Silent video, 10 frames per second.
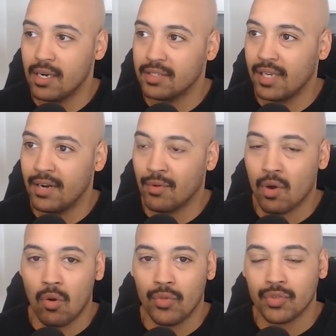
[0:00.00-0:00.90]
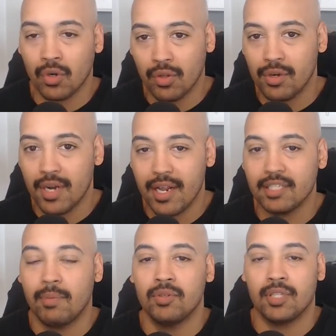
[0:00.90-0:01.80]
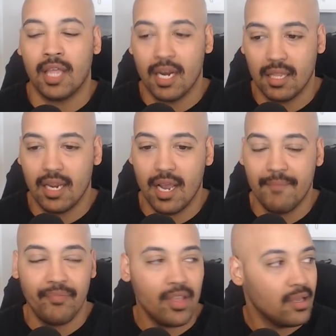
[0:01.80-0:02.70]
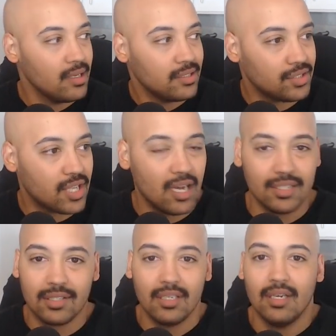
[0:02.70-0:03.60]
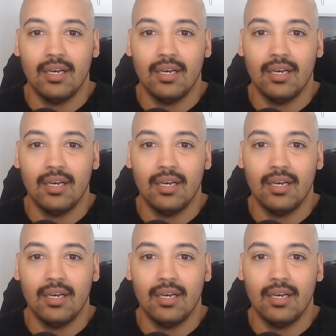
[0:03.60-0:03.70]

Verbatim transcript: I decided to record this earlier in the day as opposed to the end of the day, just cause.